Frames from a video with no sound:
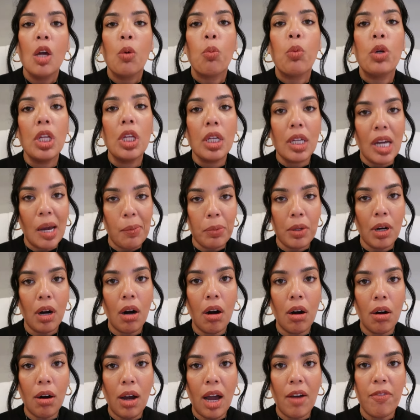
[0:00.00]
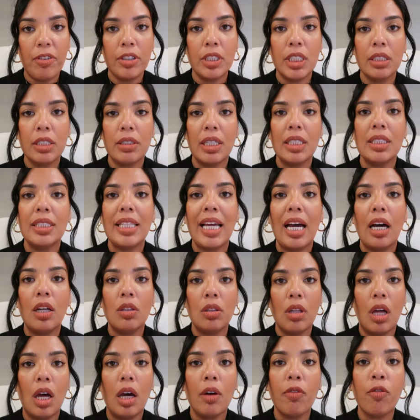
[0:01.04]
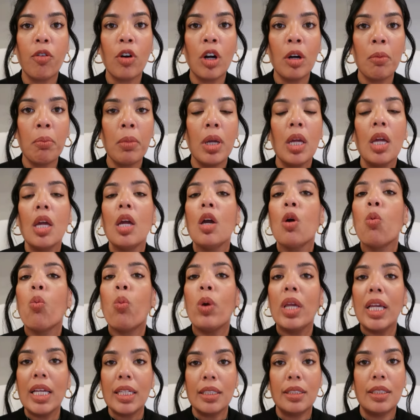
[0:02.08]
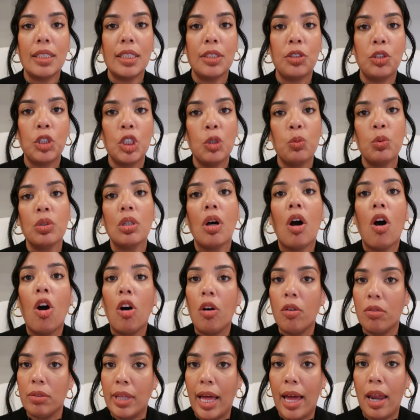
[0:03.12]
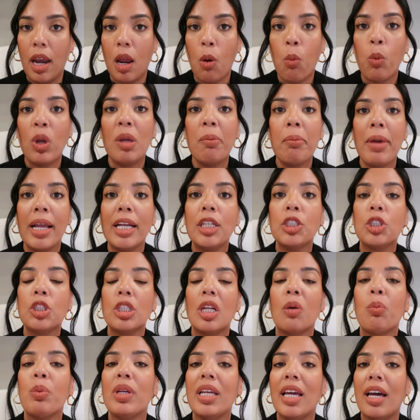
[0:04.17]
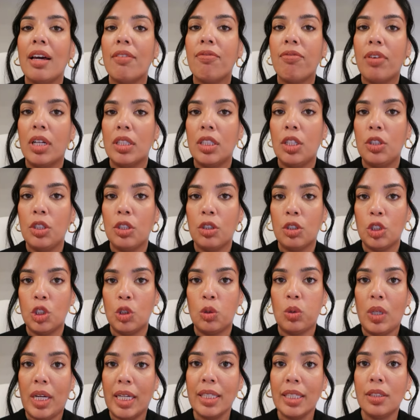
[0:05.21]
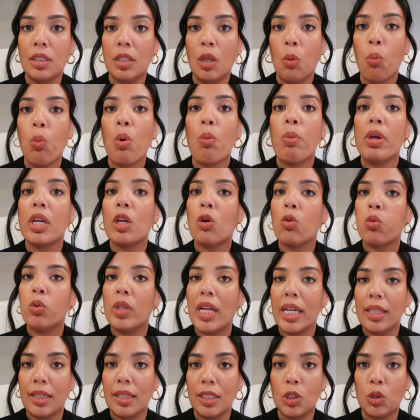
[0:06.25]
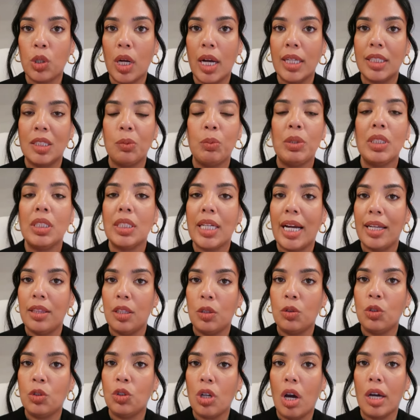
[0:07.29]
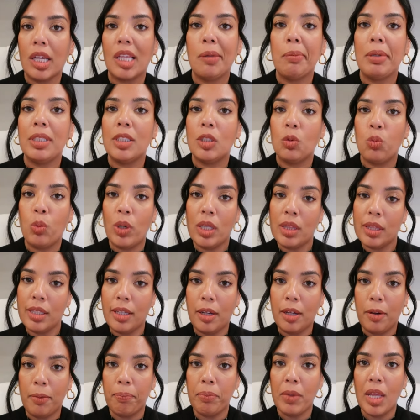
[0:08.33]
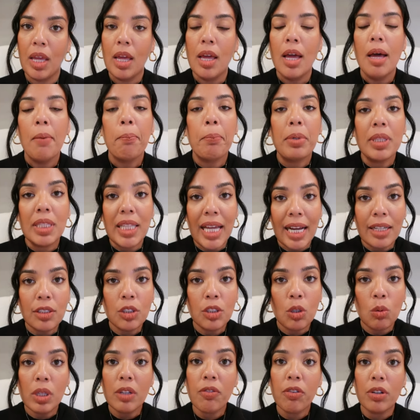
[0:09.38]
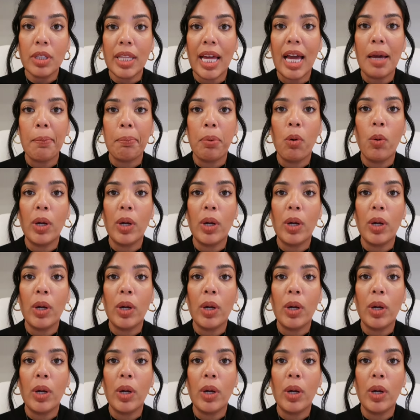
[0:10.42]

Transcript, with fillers: When you come to our office here at DAL Law Firm, we assist you with all of that. And we make sure that we have funded your trust when we create the trust and we sign those documents with you. But that's only for that